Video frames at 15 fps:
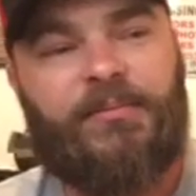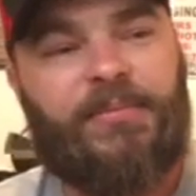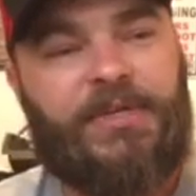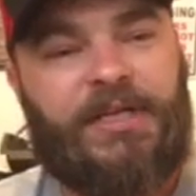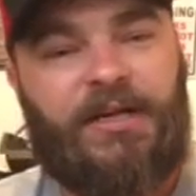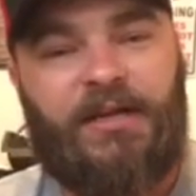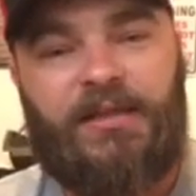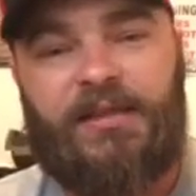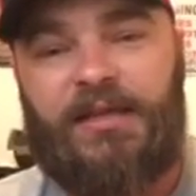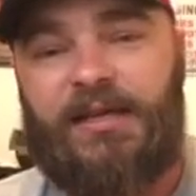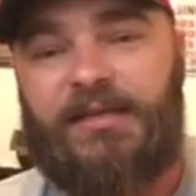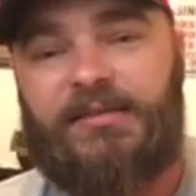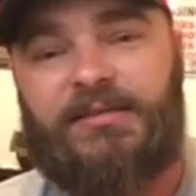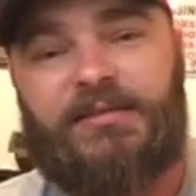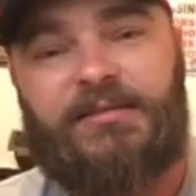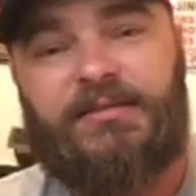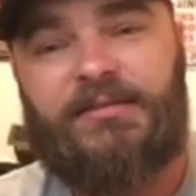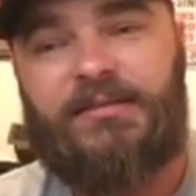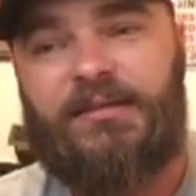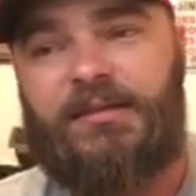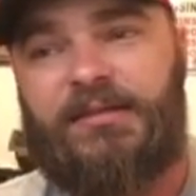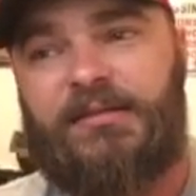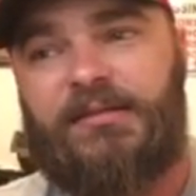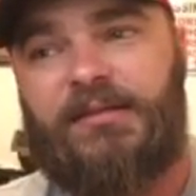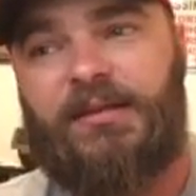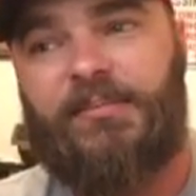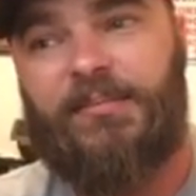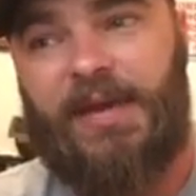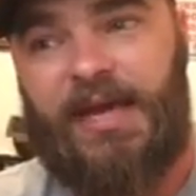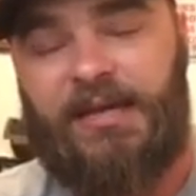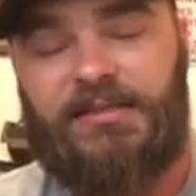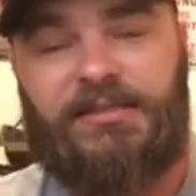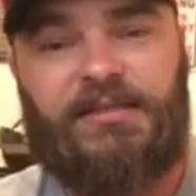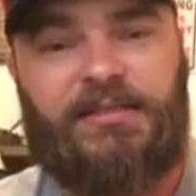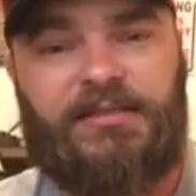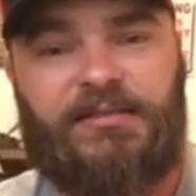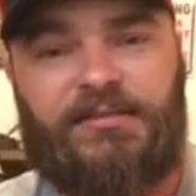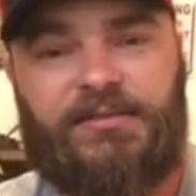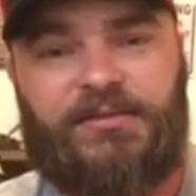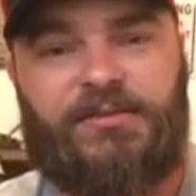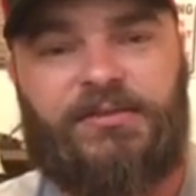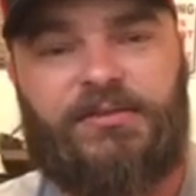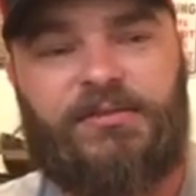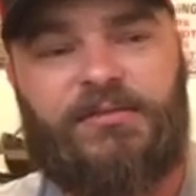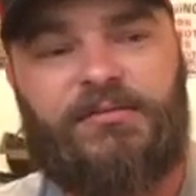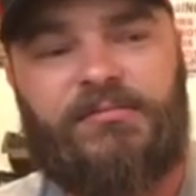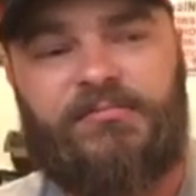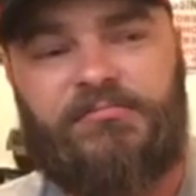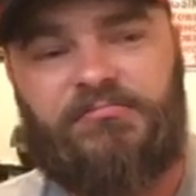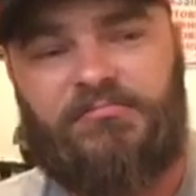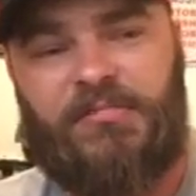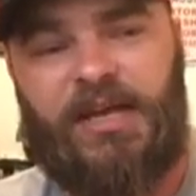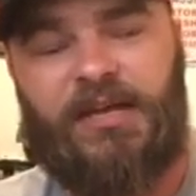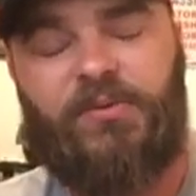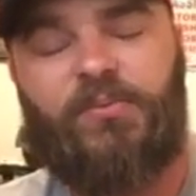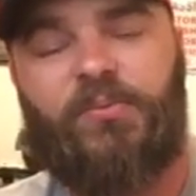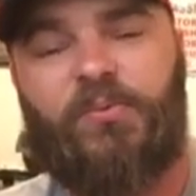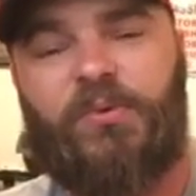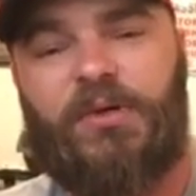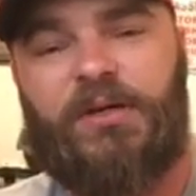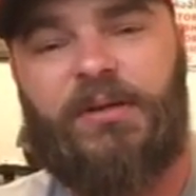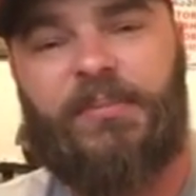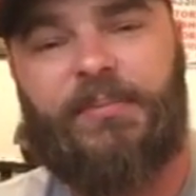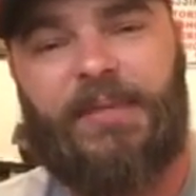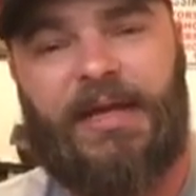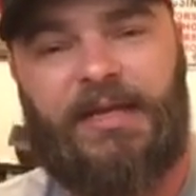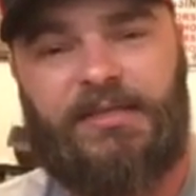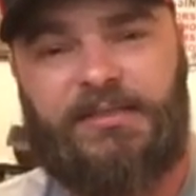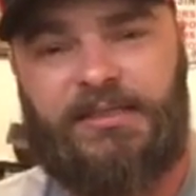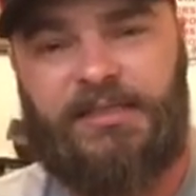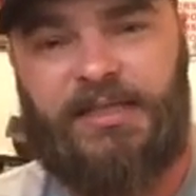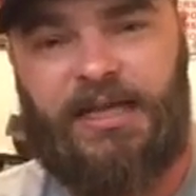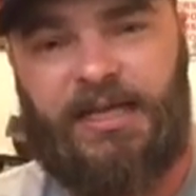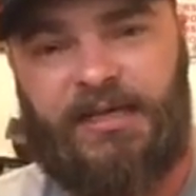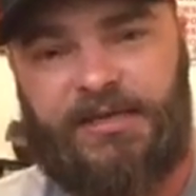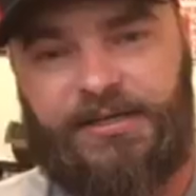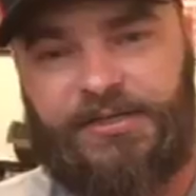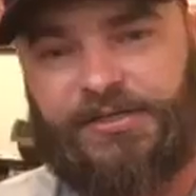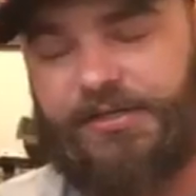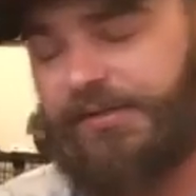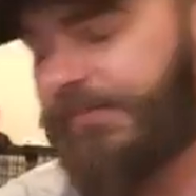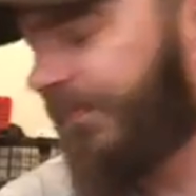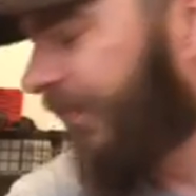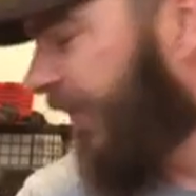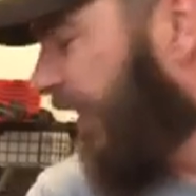Beyond that, the magazines. I had one magazine that had an issue.